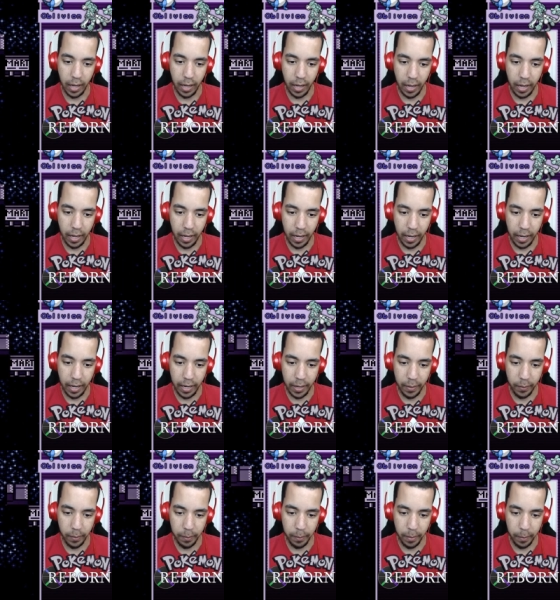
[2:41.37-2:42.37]
I
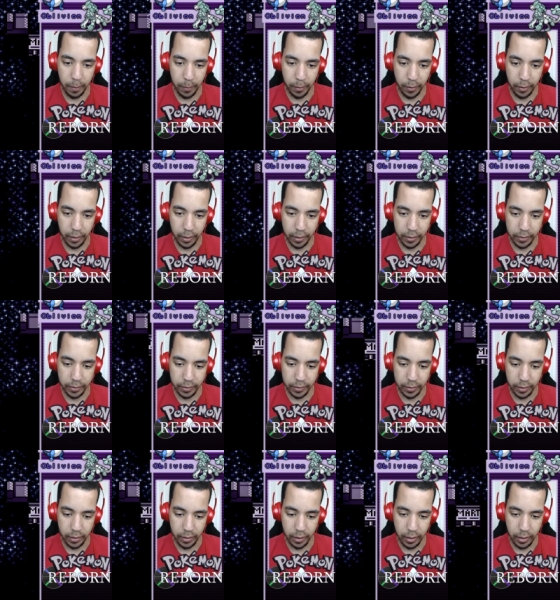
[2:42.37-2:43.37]
remember this.
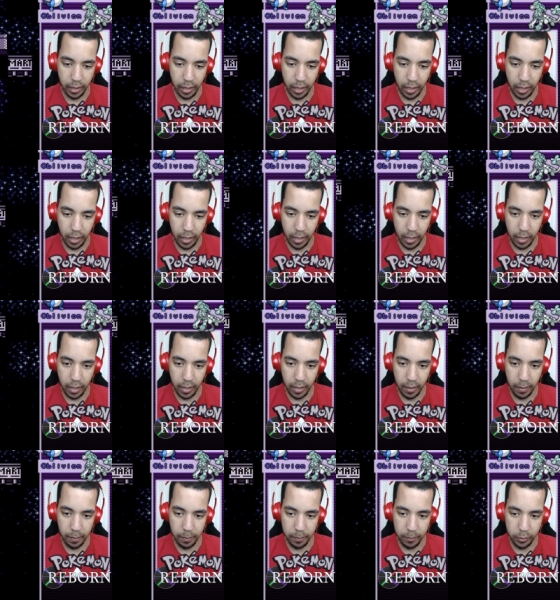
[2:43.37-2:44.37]

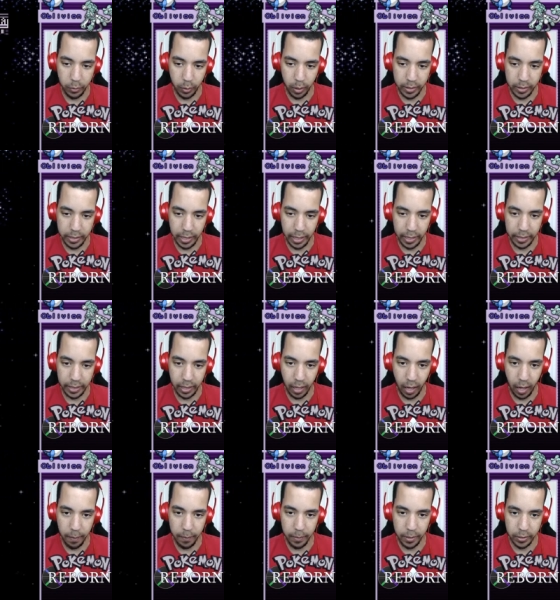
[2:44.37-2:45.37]
Um, do I take the
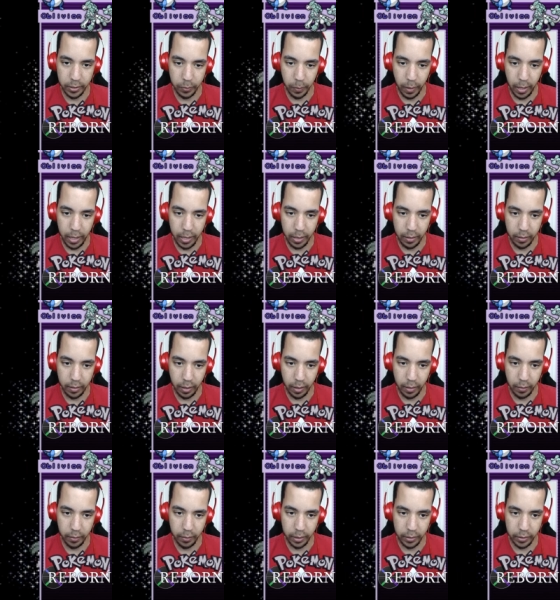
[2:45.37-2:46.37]
obvious way?
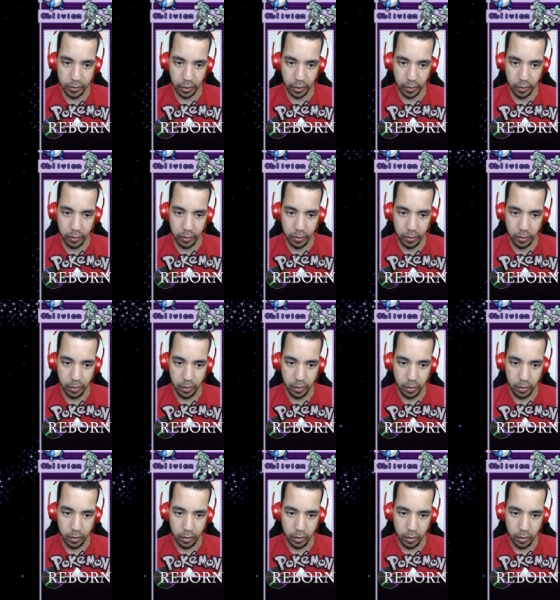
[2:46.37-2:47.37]
I don't think so.
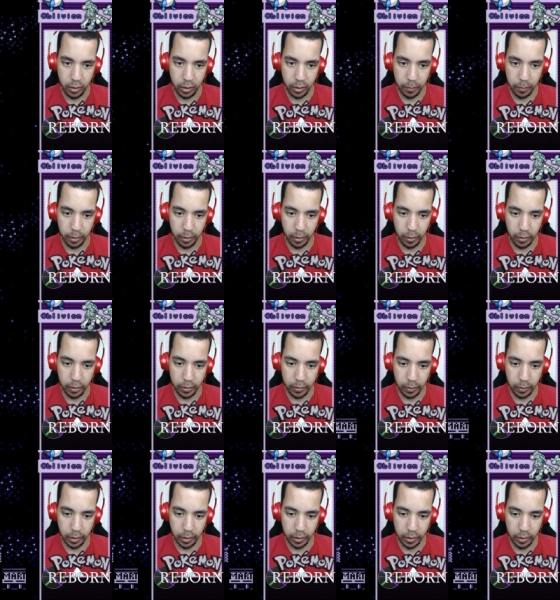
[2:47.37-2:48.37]
I'm gonna go
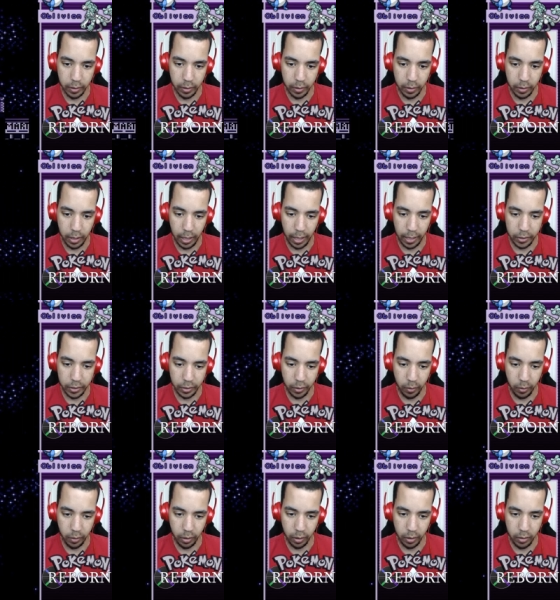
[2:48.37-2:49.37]
this way. Actually,
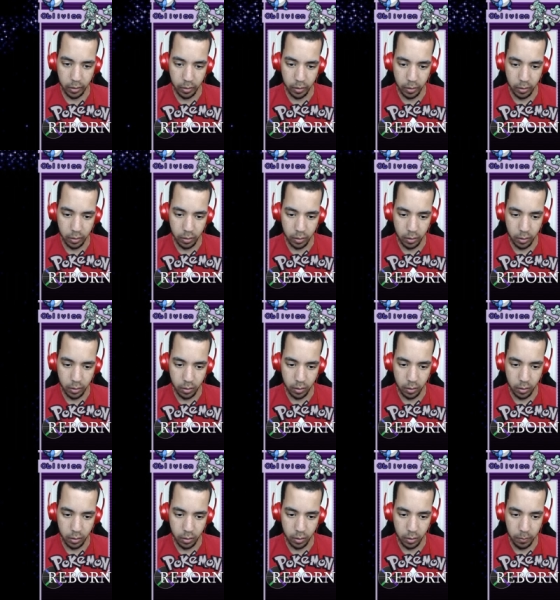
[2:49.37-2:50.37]
hold on.
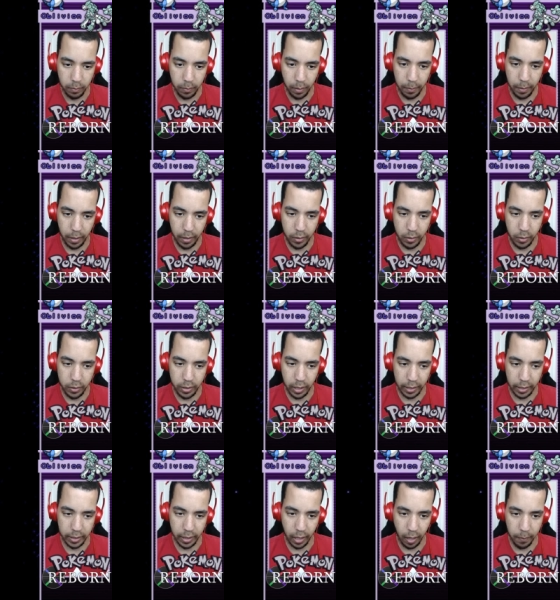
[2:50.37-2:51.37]
Maybe I do
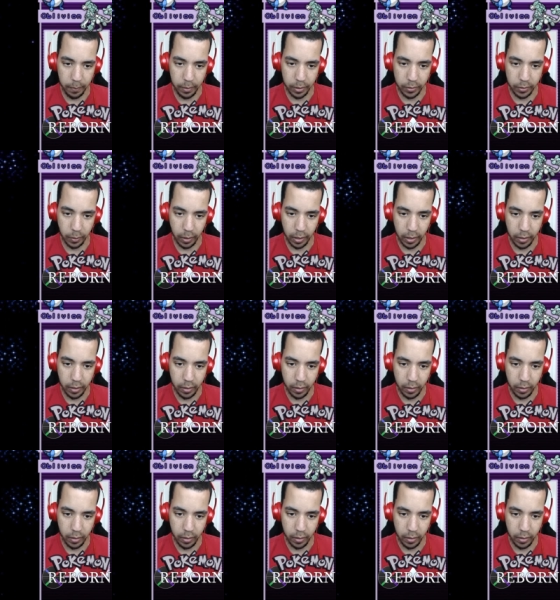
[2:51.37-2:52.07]
take the obvious way.